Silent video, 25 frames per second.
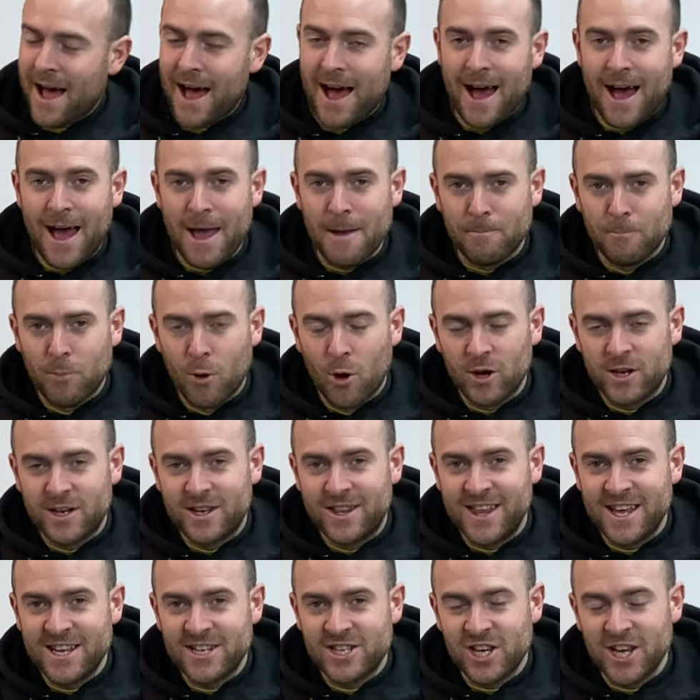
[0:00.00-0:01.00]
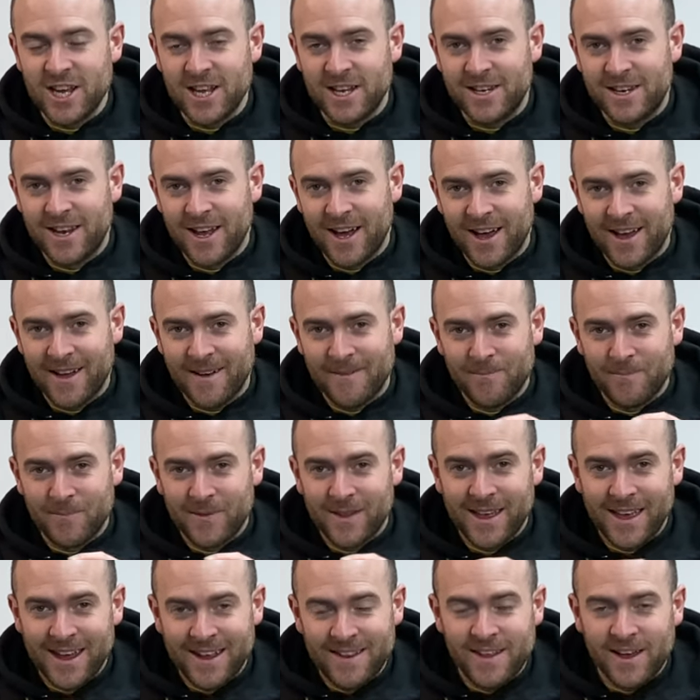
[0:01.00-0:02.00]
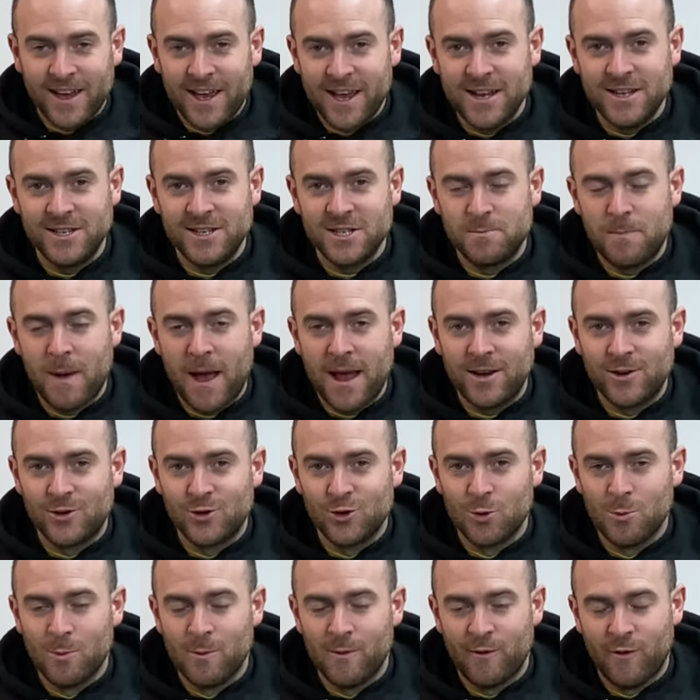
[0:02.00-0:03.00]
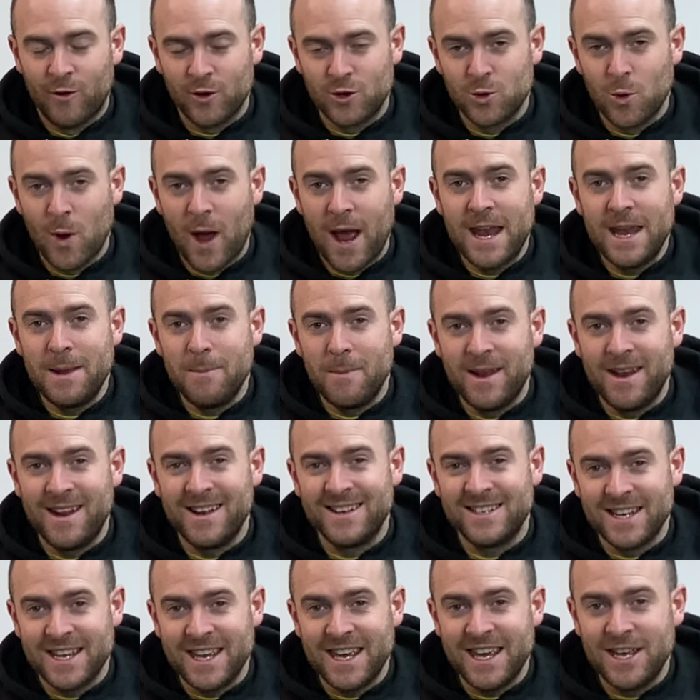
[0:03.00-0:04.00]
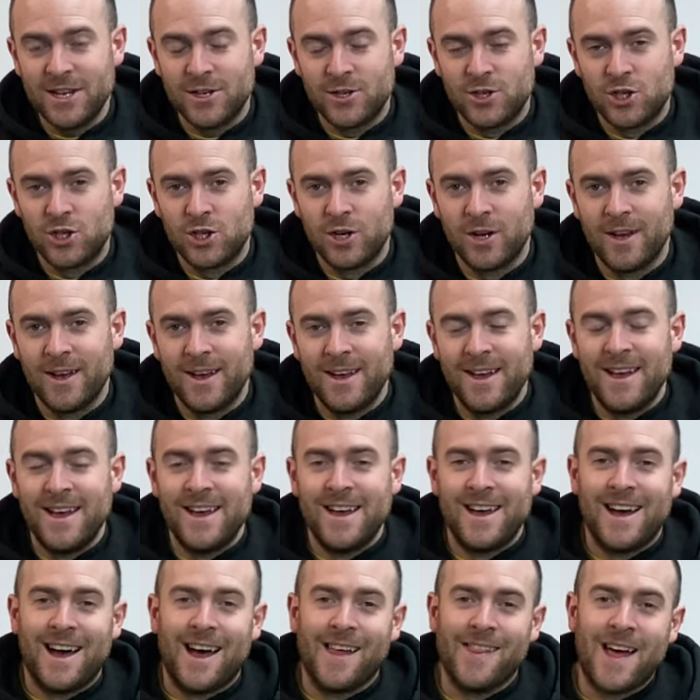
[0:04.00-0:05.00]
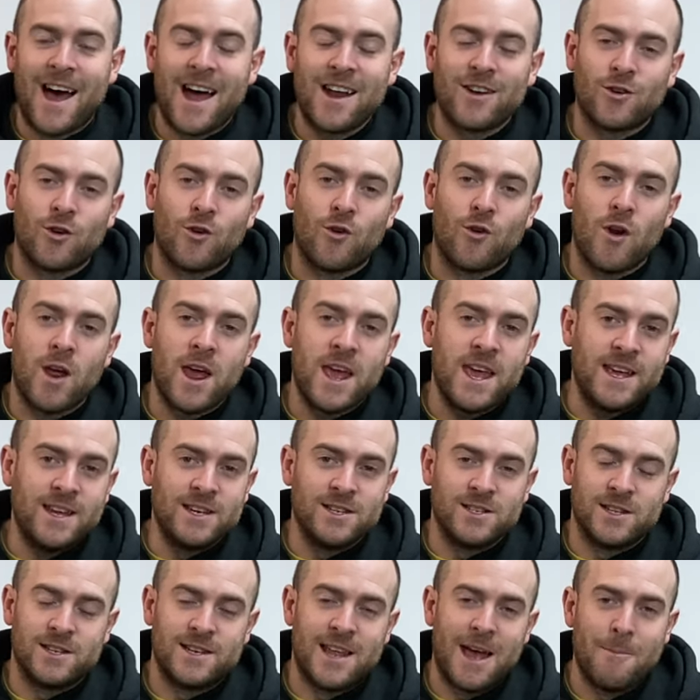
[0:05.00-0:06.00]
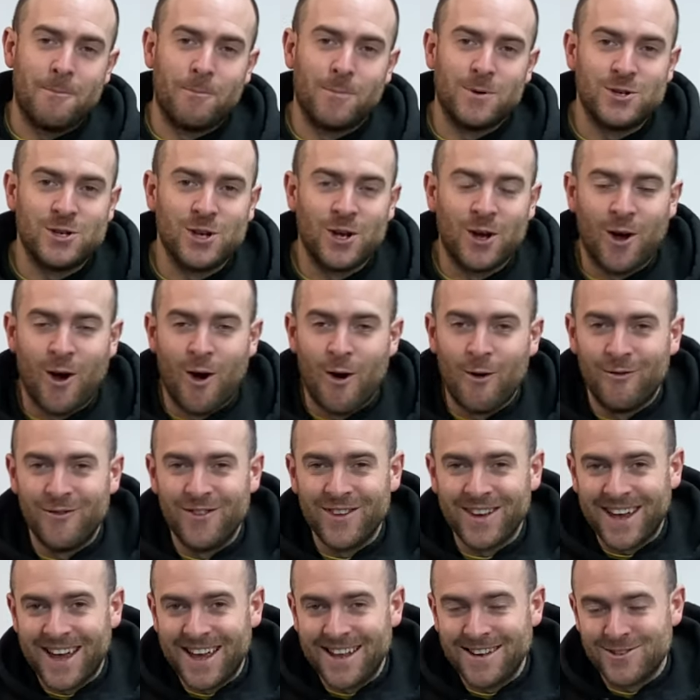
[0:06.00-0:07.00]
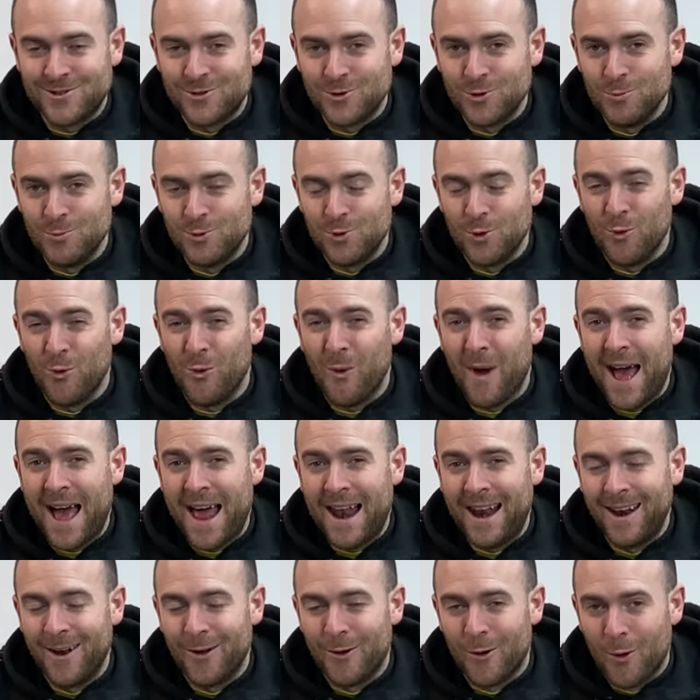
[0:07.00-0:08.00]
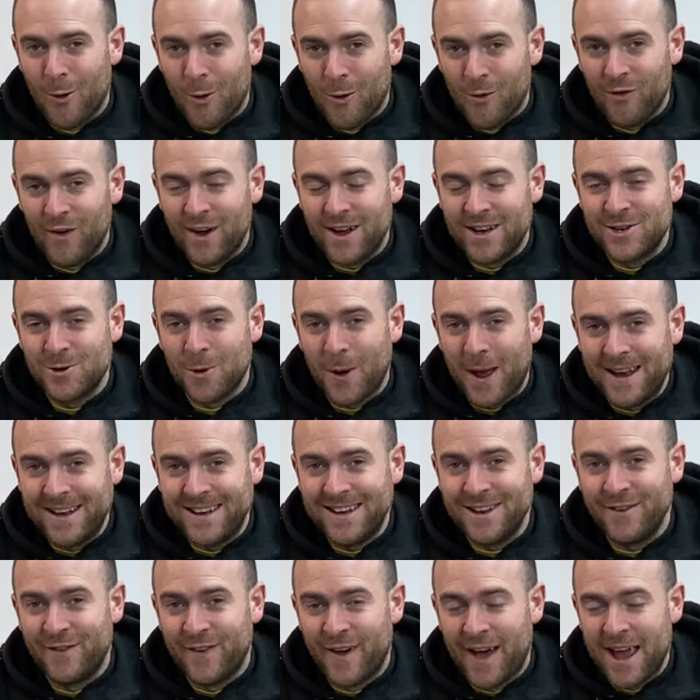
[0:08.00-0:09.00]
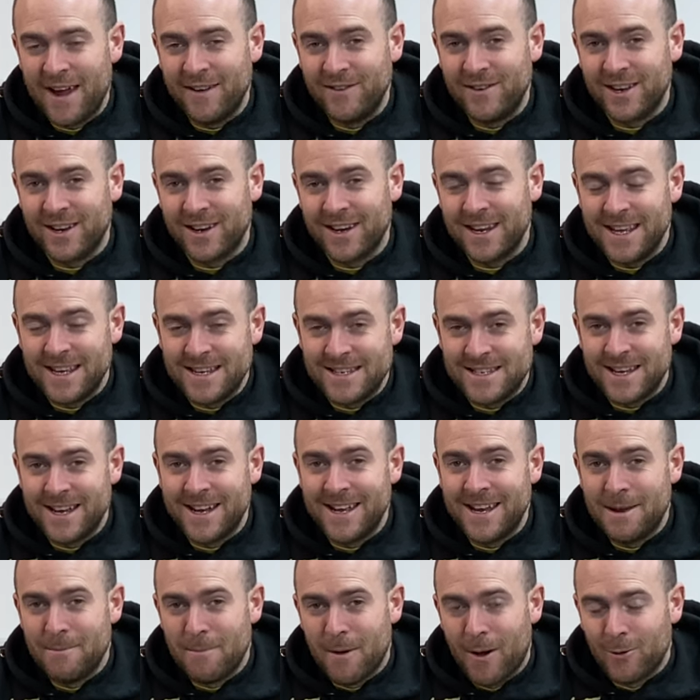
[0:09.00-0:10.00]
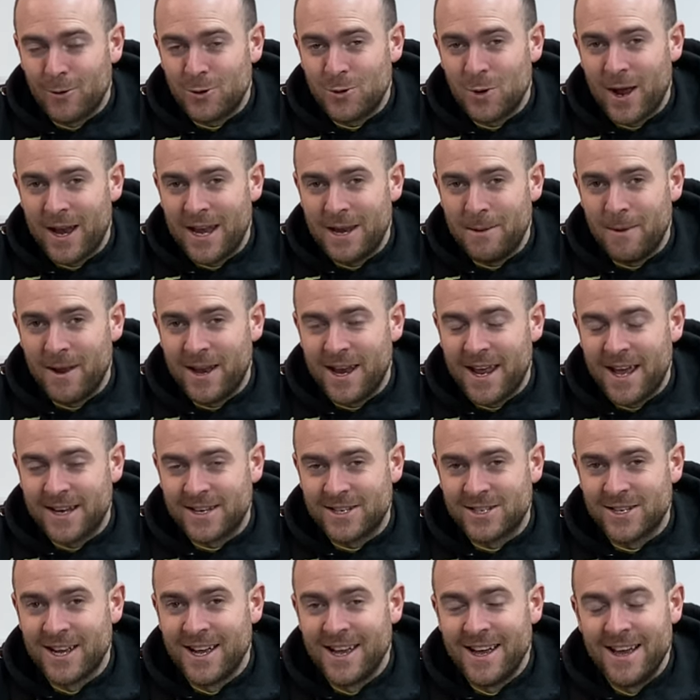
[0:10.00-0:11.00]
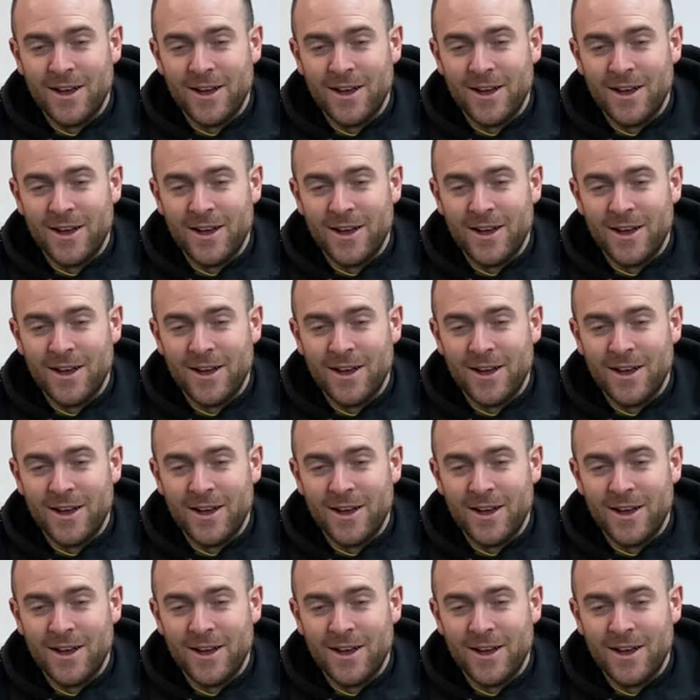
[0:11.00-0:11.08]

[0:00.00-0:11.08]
I put this heater in the kids' bedroom for 20 minutes each, and that raised the temperature of the kids' room to well over 25 degrees in about 20 minutes.